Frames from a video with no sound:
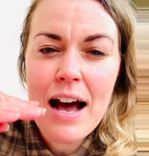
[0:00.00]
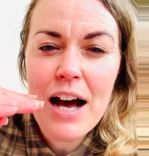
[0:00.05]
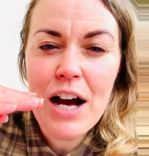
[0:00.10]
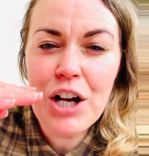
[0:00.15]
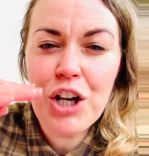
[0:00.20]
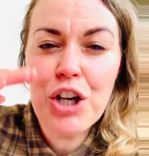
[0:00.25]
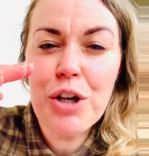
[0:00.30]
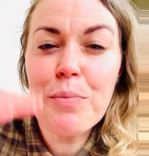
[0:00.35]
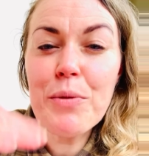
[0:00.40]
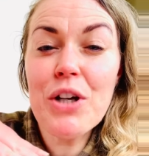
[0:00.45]

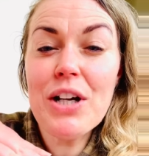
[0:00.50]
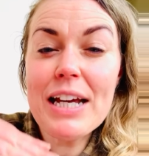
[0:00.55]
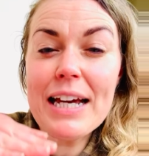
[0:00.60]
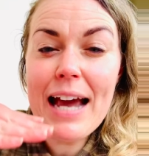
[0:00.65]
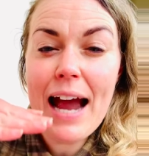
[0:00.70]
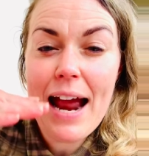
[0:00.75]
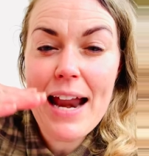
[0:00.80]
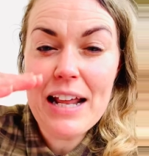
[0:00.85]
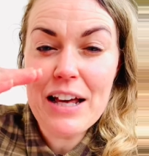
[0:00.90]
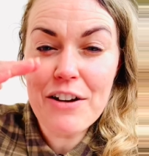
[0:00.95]

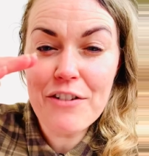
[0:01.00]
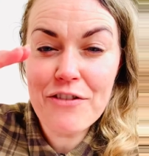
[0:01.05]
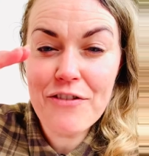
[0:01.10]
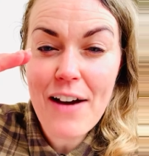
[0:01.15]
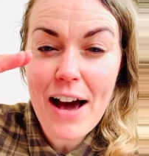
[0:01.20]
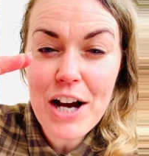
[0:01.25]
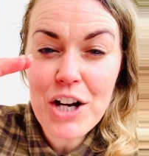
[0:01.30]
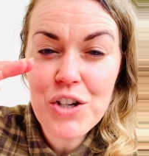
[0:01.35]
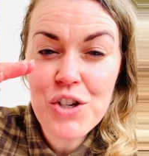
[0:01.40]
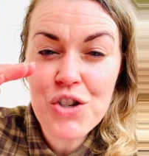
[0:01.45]
communicating
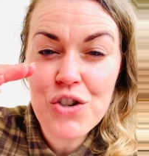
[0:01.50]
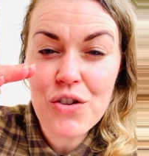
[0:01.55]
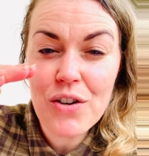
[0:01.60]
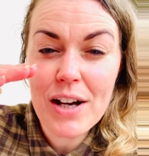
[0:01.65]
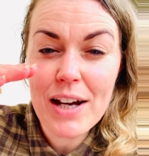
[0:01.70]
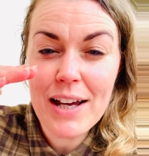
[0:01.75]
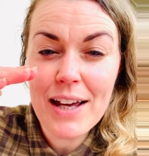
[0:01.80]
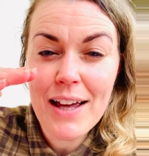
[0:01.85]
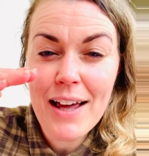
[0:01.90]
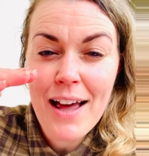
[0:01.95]

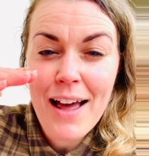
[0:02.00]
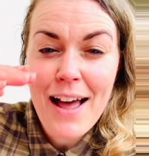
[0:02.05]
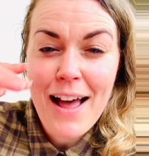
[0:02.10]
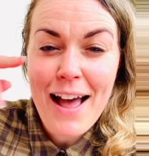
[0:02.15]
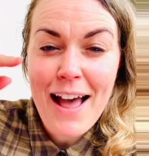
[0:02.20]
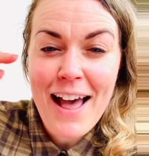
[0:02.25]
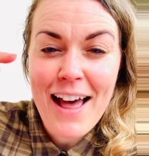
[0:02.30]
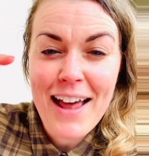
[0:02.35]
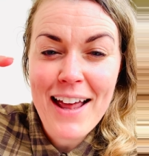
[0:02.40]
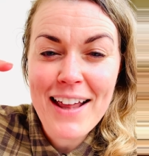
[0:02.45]
factory,
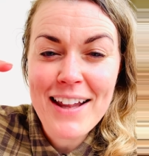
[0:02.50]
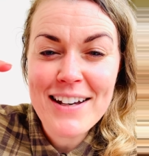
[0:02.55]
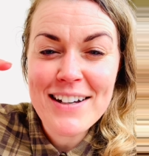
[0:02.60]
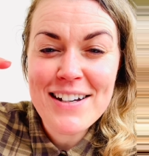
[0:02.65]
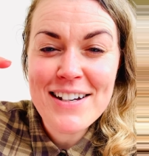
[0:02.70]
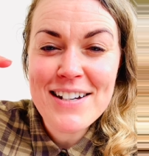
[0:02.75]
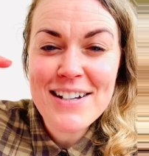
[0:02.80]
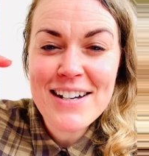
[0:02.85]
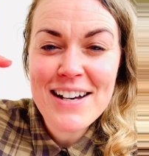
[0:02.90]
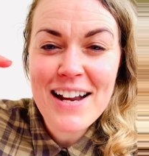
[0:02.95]

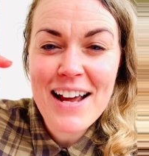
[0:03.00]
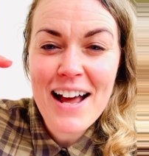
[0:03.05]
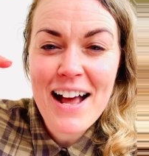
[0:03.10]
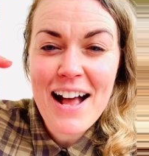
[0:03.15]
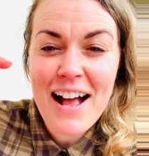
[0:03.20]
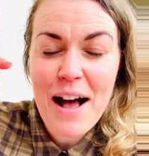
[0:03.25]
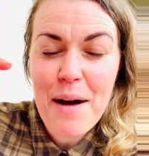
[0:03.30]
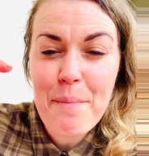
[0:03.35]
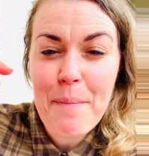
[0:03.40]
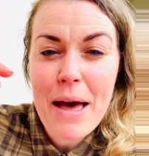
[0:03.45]
and
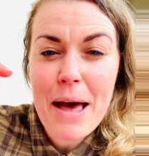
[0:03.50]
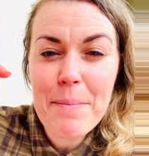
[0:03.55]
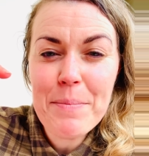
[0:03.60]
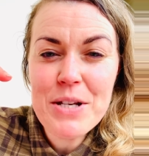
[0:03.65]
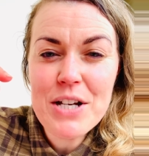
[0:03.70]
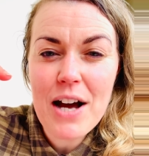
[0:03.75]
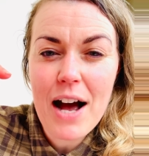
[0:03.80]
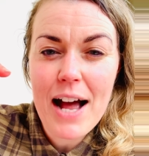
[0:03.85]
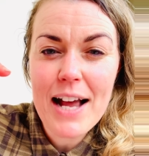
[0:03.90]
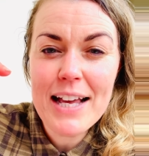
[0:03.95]
a
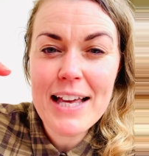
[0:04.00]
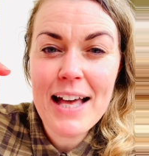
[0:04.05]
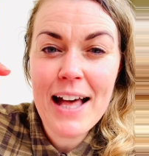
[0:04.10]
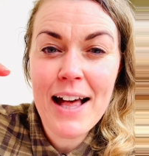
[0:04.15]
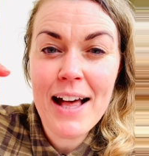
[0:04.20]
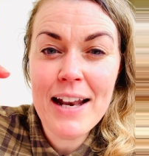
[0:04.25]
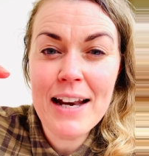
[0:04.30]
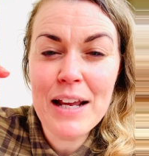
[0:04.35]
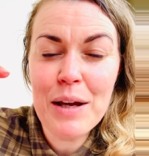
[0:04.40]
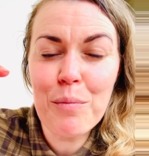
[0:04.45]
peptide
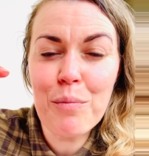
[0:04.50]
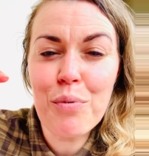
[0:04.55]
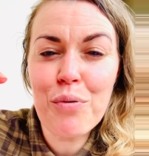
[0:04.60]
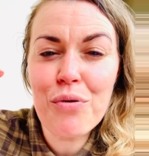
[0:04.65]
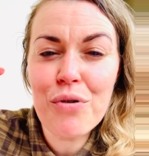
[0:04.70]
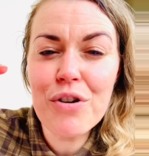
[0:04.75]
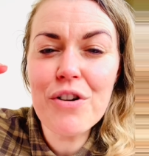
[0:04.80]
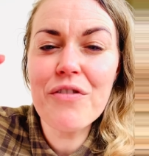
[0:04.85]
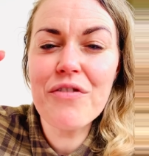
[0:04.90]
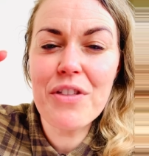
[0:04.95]
can
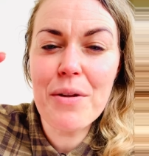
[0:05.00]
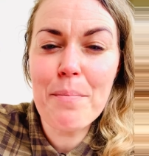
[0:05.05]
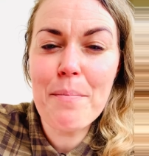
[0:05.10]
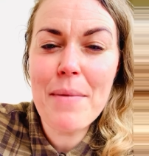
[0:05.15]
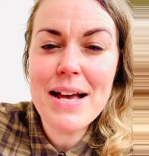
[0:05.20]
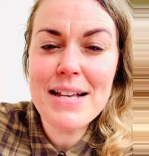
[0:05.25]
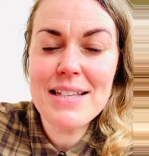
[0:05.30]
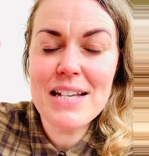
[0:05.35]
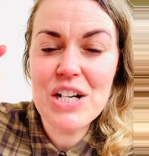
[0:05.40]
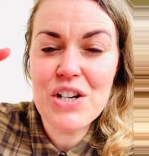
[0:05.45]
improve the
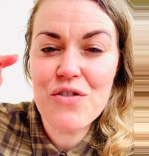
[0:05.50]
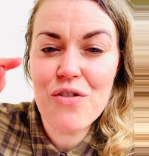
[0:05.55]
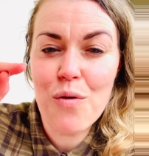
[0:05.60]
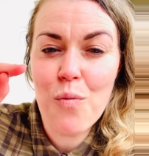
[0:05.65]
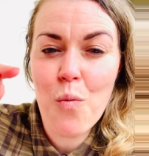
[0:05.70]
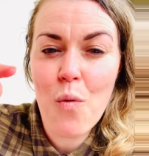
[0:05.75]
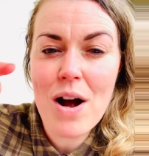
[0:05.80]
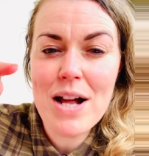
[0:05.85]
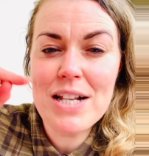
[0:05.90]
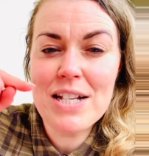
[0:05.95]
message from
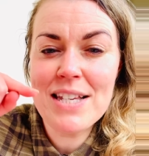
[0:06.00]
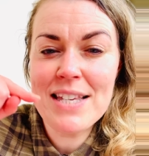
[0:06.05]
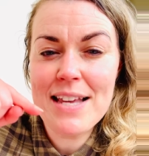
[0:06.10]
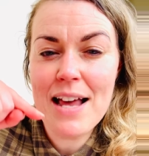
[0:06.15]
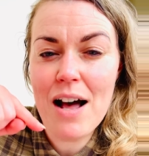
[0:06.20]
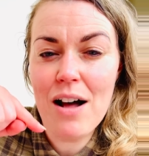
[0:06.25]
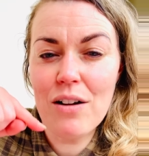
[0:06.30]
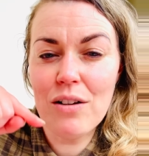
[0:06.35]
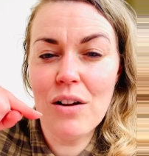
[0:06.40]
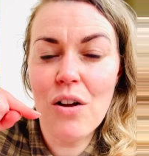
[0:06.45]
one
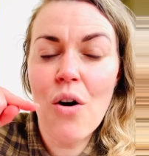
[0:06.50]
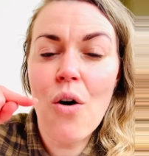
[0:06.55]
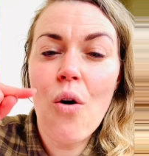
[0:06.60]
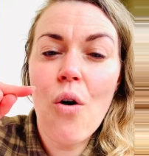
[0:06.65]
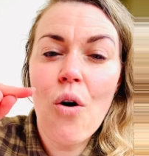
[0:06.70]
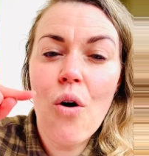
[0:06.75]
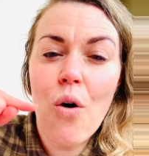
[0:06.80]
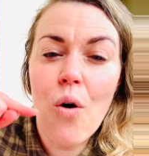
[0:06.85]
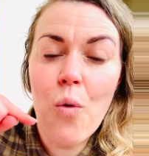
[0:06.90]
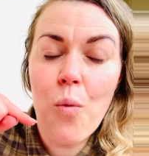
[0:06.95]
cell
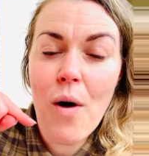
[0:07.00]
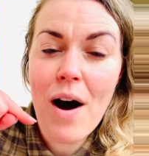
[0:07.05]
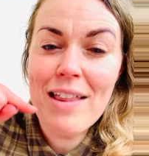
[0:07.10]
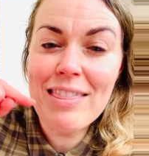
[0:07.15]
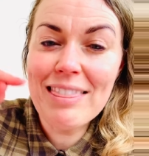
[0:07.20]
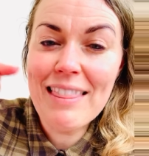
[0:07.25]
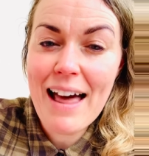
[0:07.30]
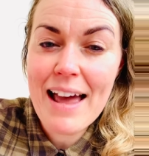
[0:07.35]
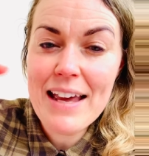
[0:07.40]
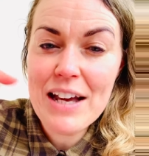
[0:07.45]
or one
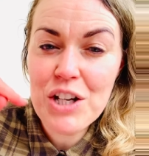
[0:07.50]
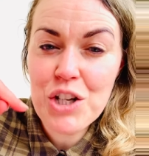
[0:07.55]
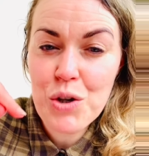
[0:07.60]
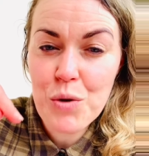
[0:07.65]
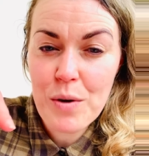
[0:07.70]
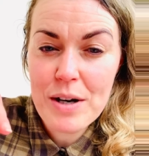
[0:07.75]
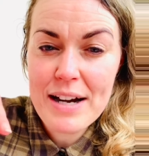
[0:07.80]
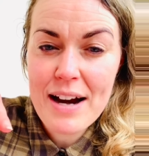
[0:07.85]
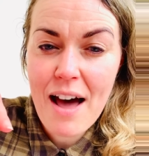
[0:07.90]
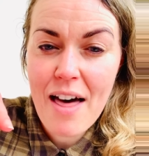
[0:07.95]
layer to
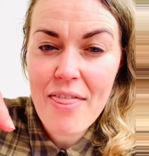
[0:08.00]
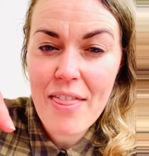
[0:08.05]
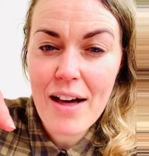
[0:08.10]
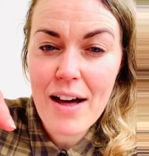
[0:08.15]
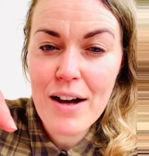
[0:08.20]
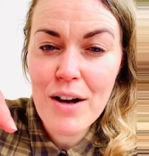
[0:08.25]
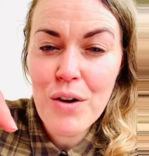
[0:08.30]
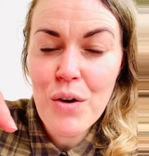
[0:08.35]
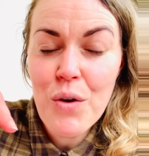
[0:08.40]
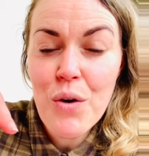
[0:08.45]

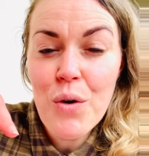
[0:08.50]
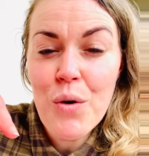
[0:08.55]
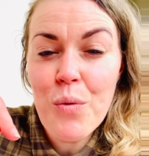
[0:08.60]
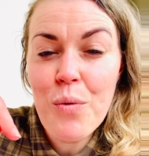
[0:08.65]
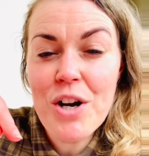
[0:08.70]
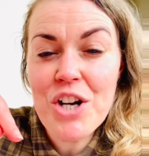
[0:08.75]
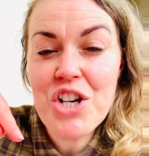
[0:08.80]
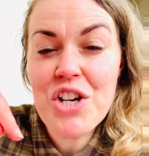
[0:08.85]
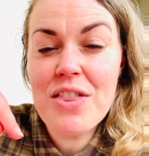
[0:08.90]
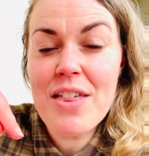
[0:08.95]
another,
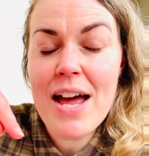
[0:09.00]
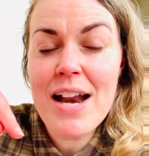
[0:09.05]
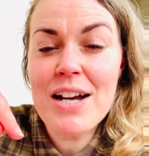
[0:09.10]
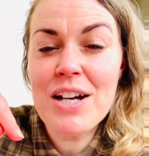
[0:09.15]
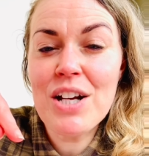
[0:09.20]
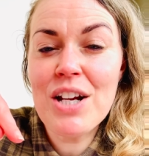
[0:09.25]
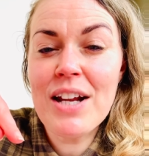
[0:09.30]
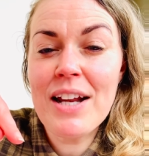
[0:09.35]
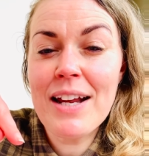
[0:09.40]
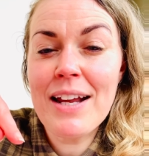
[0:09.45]
which
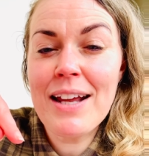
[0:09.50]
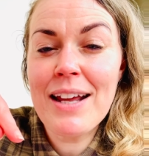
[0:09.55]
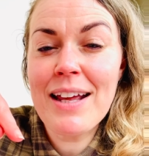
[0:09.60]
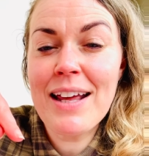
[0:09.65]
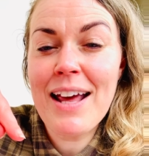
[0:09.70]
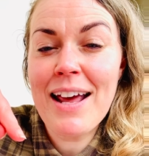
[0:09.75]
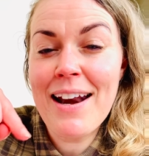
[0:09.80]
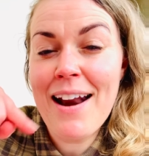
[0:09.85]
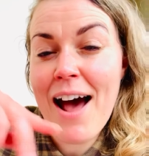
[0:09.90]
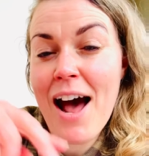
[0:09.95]
then
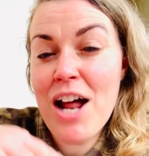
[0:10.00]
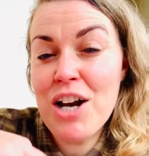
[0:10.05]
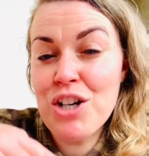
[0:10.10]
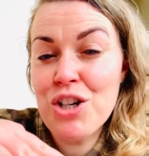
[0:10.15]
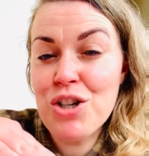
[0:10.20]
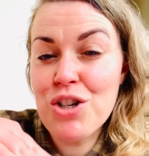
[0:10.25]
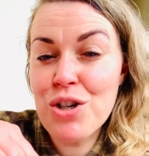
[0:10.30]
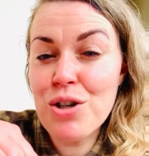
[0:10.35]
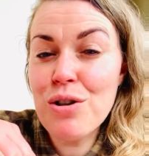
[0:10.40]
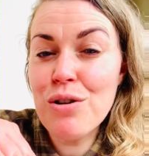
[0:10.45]
can
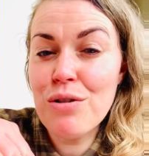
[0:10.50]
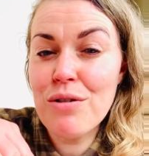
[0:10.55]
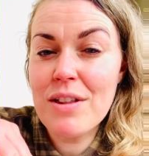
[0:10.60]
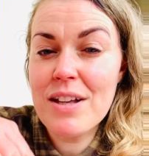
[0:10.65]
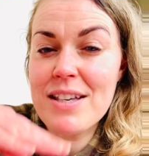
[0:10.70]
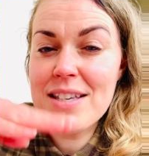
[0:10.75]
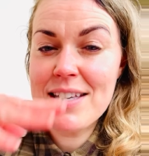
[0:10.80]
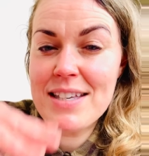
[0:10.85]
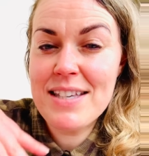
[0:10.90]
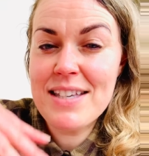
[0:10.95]
undo the
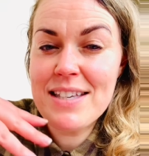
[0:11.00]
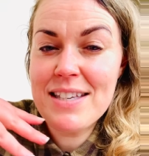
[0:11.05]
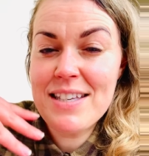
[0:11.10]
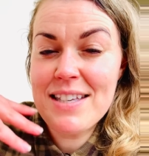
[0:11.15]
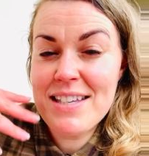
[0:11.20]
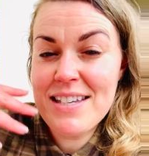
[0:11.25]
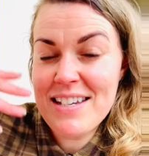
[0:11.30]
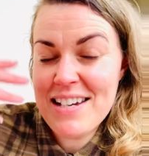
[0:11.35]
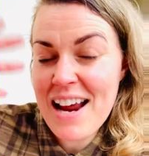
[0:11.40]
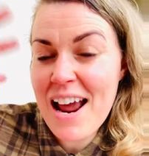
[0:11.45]

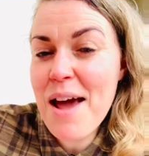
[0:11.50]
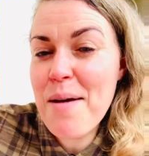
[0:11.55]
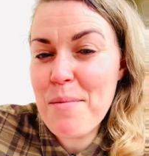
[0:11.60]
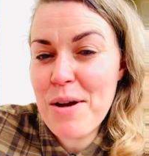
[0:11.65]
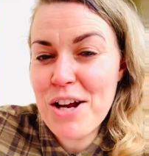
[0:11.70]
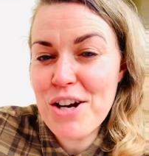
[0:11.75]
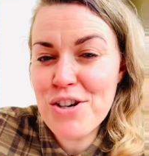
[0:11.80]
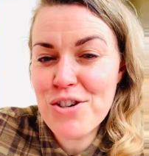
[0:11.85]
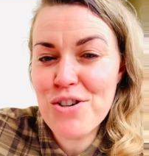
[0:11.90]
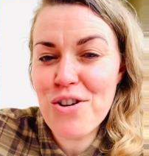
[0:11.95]

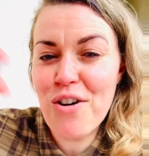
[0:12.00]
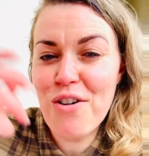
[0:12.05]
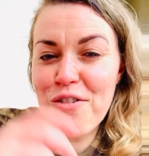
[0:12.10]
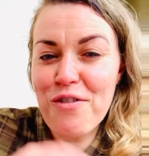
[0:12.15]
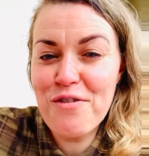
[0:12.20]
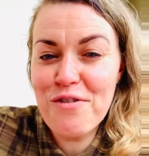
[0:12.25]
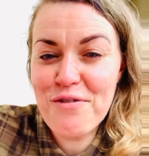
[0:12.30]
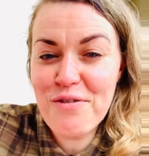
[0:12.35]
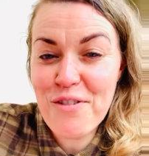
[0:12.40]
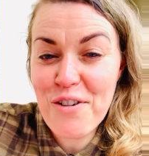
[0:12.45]
damage
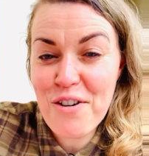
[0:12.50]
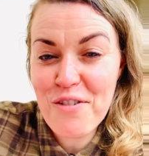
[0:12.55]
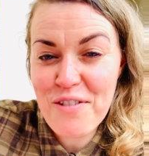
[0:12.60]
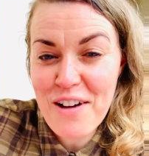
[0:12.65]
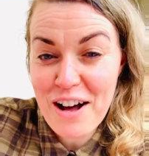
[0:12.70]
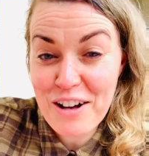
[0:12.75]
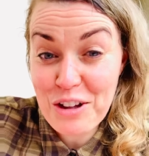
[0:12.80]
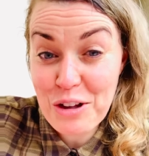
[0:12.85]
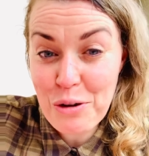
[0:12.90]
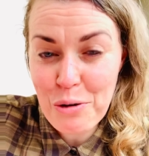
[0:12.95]
of
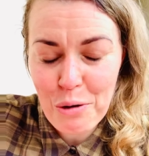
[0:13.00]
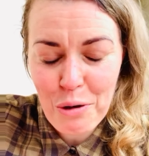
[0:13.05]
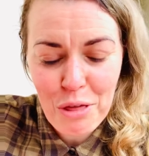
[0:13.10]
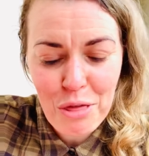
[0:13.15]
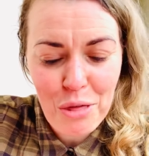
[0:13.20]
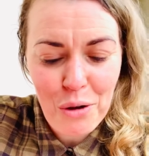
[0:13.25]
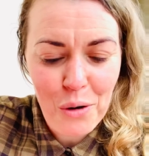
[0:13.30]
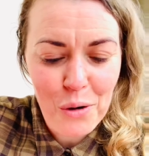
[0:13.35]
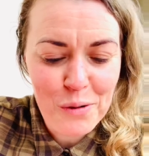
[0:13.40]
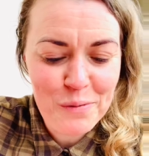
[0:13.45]
our youth
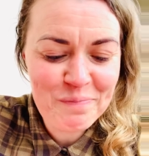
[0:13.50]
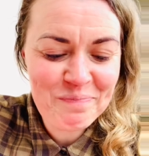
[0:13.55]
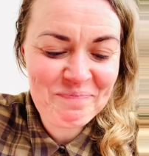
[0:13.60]
or